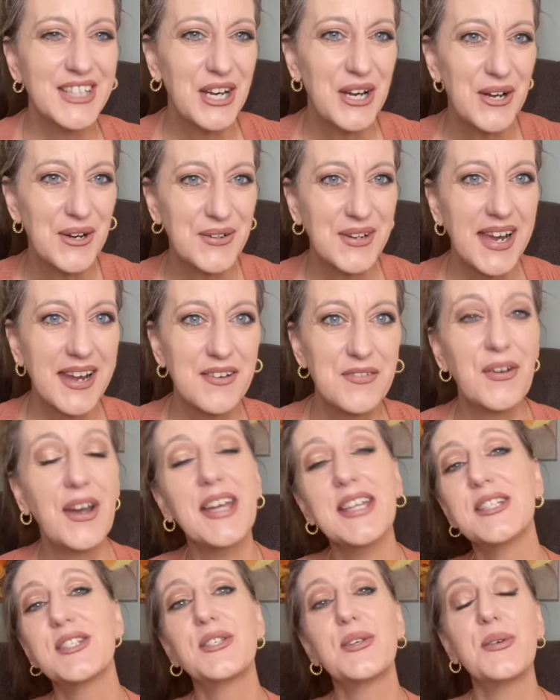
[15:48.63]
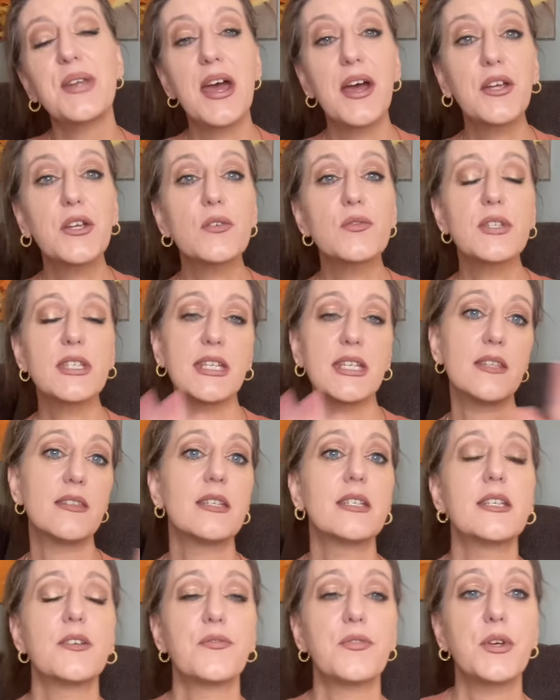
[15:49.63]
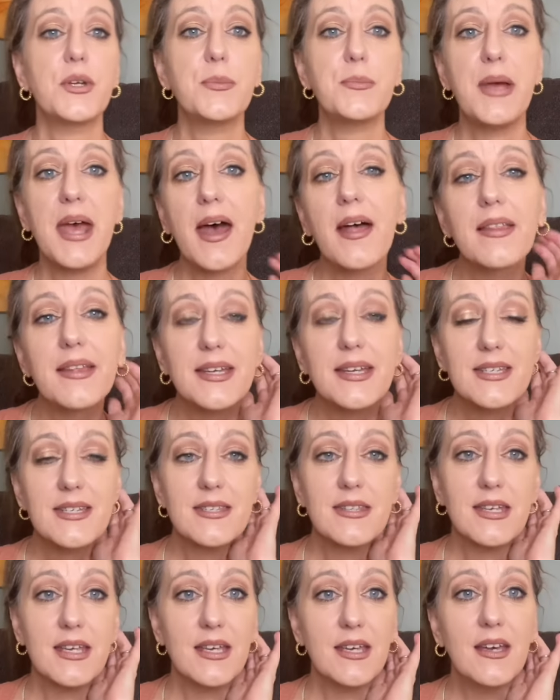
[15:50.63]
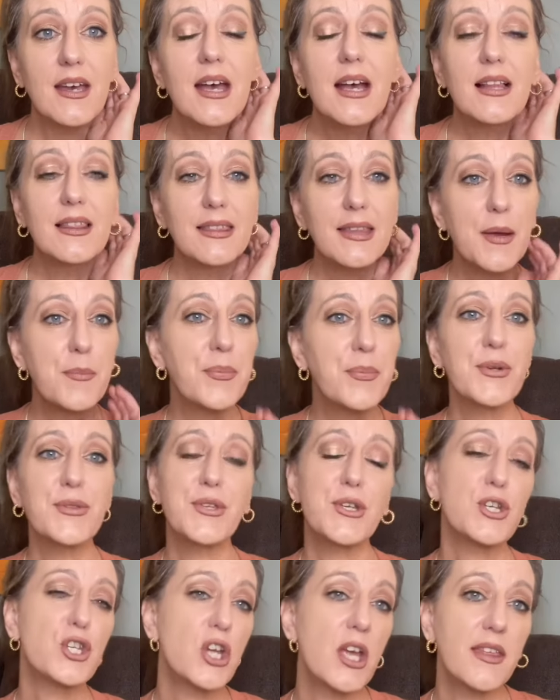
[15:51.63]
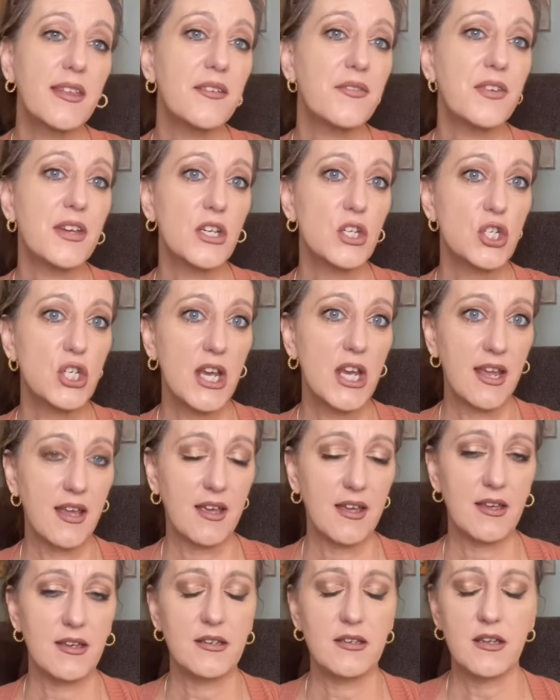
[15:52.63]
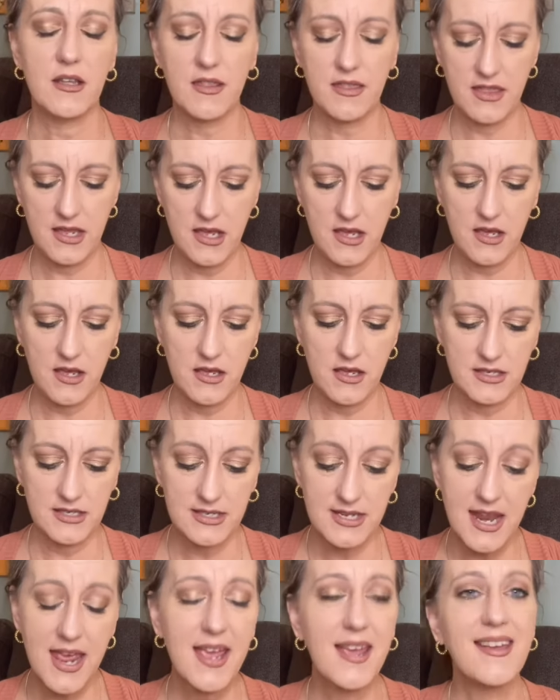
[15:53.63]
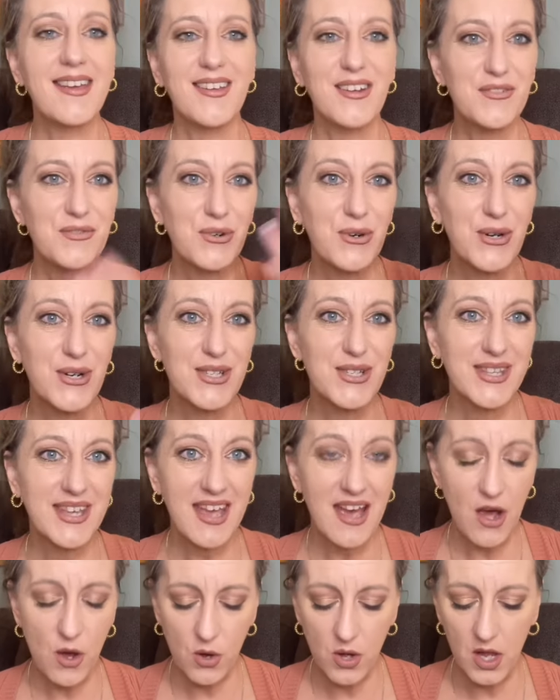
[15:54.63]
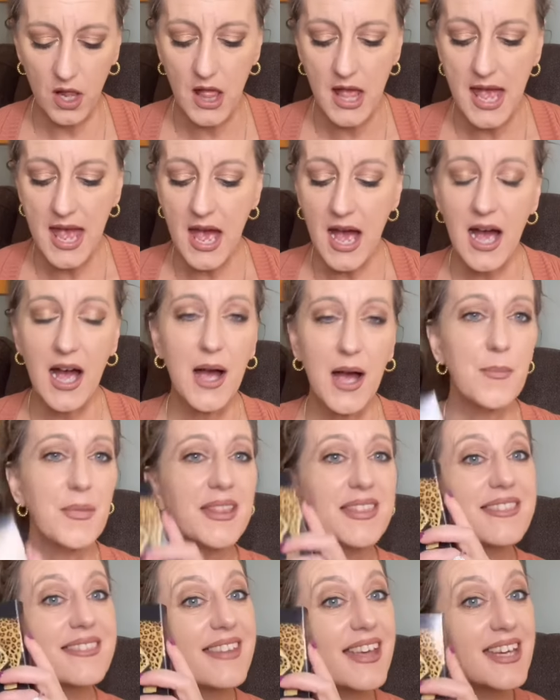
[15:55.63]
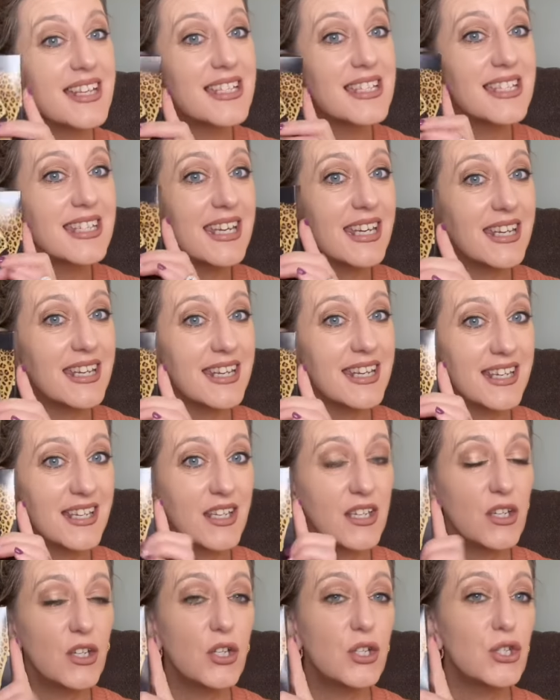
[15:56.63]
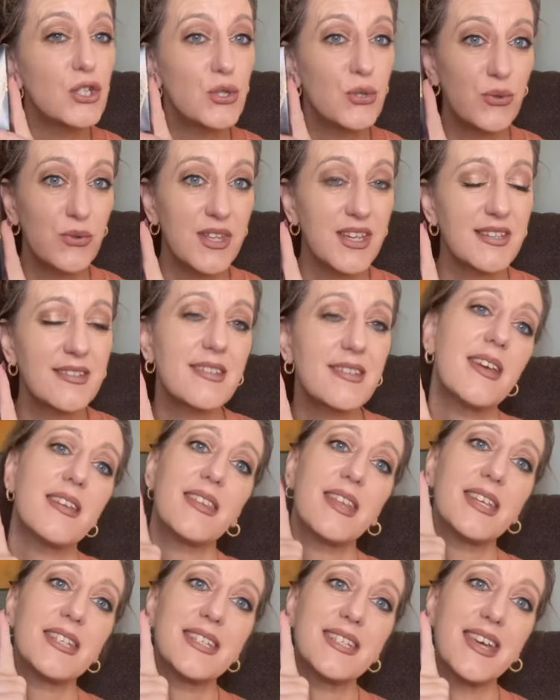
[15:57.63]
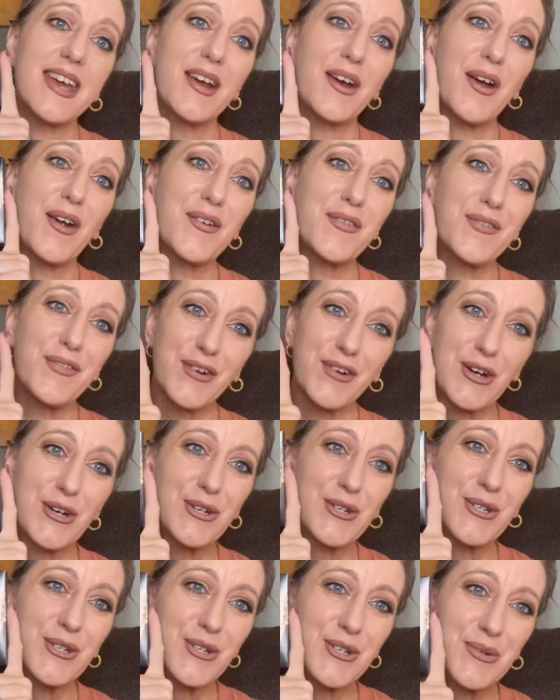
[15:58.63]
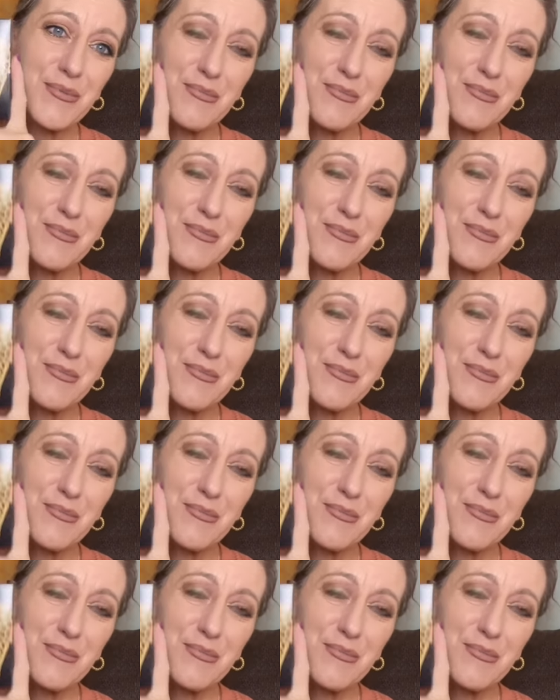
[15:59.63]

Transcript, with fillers: Okay friends, so now you've seen the different palettes, the leopard, the jellyfish, and the snake, and of course the owl. Let's get into this and let's take our first